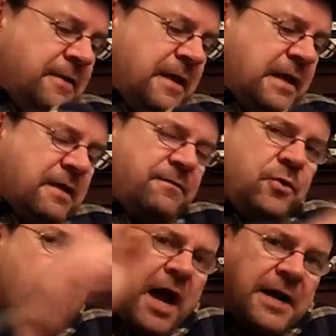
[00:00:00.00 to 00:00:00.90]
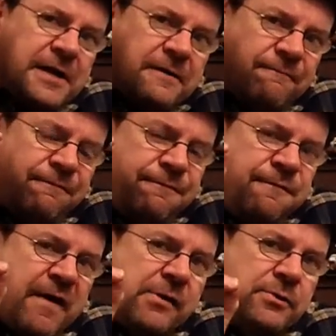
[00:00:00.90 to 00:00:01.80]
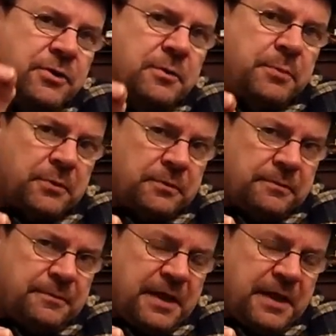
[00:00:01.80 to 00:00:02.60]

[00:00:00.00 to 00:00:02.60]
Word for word: they give you an invaluable